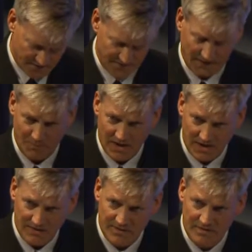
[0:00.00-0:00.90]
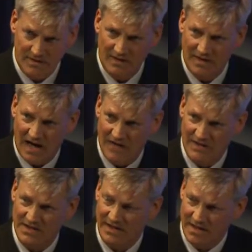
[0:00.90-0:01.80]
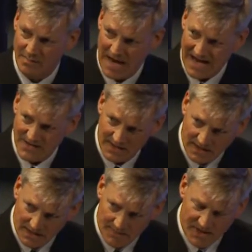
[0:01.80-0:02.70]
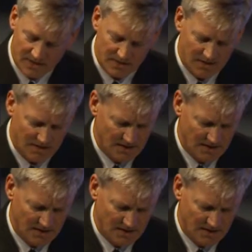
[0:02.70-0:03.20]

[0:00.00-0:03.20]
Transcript: The Philippines, obviously capacity limited.